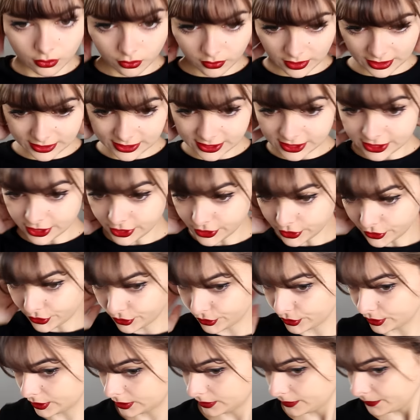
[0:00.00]
Alright,
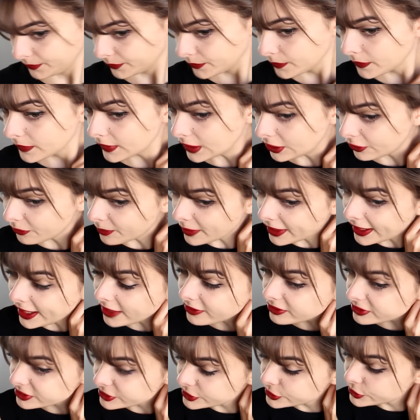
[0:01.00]
so now that my
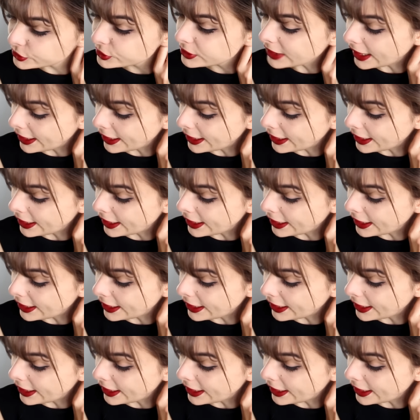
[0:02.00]
hair is cooled